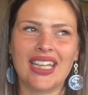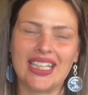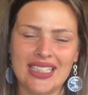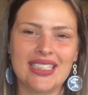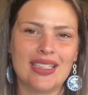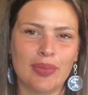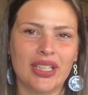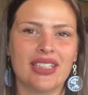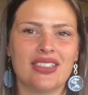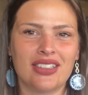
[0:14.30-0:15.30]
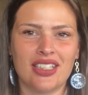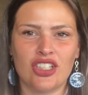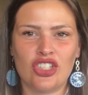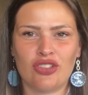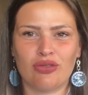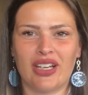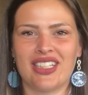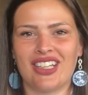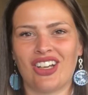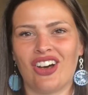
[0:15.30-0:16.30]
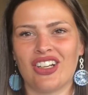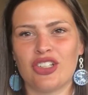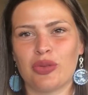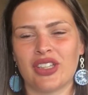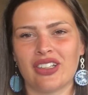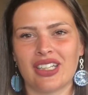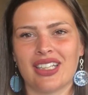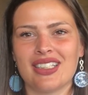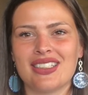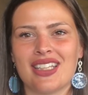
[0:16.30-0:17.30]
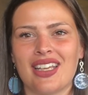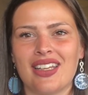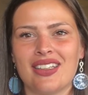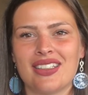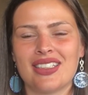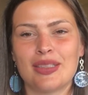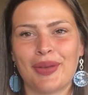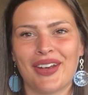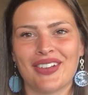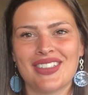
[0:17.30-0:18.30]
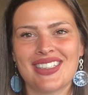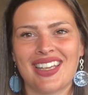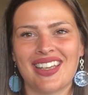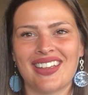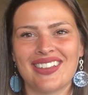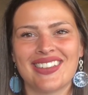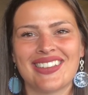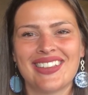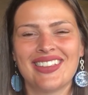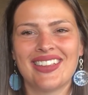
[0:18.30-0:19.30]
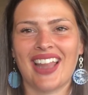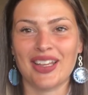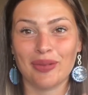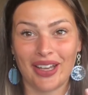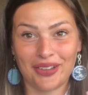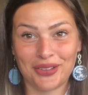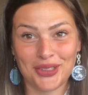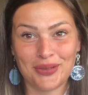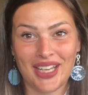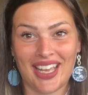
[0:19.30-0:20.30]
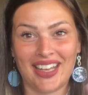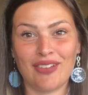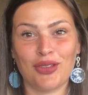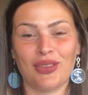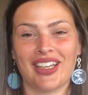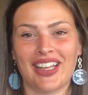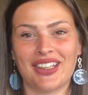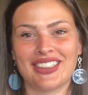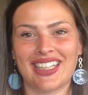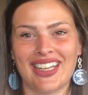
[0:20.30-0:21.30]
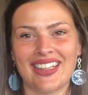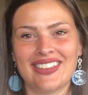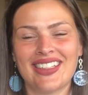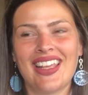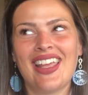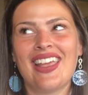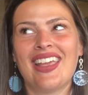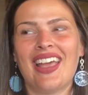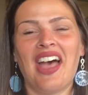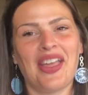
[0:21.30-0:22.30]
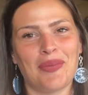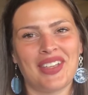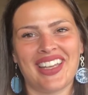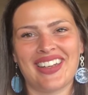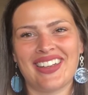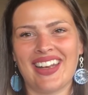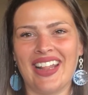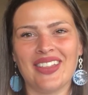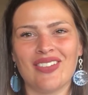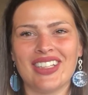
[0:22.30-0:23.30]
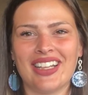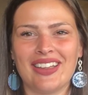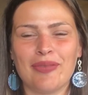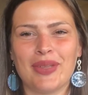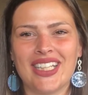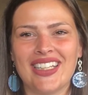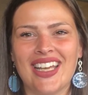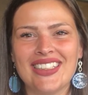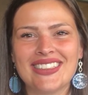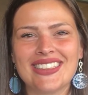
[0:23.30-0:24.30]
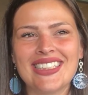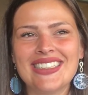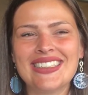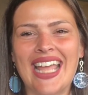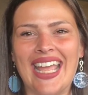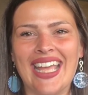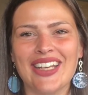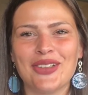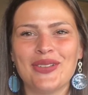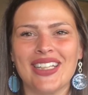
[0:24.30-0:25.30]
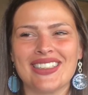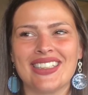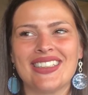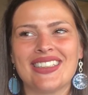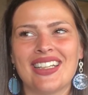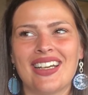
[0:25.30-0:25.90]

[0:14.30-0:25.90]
His siblings each rented a cottage with their kids and his parents, and that's why I look so tan. If you think I look tan, I am tan and I love it. I love being nice and tanned. Who doesn't?